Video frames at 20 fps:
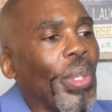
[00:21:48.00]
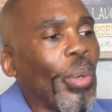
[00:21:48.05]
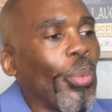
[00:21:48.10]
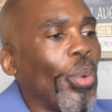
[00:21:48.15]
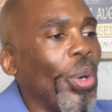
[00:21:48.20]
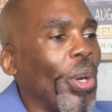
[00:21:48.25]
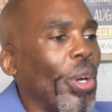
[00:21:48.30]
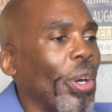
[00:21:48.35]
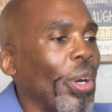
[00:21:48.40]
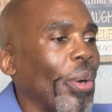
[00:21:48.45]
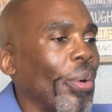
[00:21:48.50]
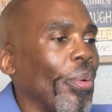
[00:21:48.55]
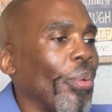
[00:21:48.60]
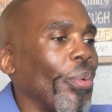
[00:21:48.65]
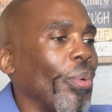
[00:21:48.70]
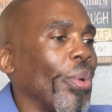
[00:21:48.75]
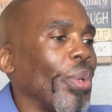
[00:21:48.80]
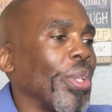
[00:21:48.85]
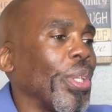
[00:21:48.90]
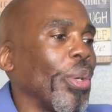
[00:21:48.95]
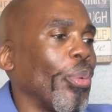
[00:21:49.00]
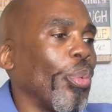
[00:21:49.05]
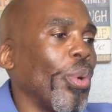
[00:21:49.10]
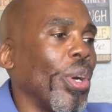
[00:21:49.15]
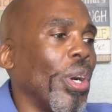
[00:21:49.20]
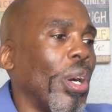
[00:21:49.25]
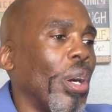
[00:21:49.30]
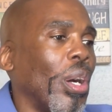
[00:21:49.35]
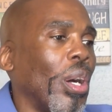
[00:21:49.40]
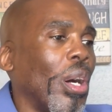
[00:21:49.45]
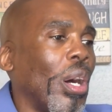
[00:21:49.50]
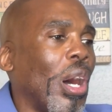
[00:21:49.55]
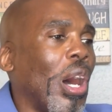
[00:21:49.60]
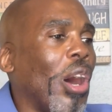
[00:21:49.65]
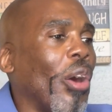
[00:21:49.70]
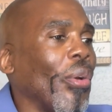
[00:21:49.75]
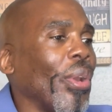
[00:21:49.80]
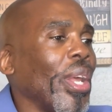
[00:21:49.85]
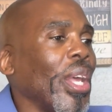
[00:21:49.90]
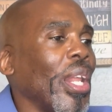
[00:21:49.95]
we're
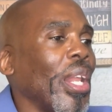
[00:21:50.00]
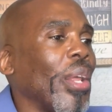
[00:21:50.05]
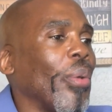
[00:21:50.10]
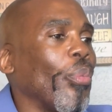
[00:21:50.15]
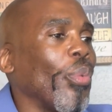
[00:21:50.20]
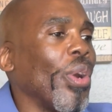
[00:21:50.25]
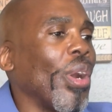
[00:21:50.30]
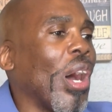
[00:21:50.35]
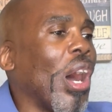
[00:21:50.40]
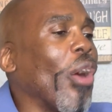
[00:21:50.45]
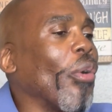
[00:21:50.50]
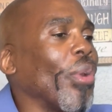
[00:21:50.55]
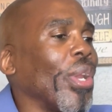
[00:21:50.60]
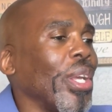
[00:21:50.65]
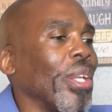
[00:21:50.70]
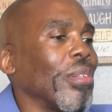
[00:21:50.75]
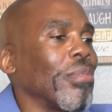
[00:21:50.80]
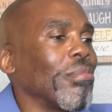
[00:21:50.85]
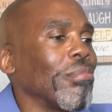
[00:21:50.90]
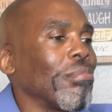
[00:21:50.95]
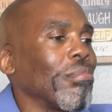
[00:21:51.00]
on it, and we're on it.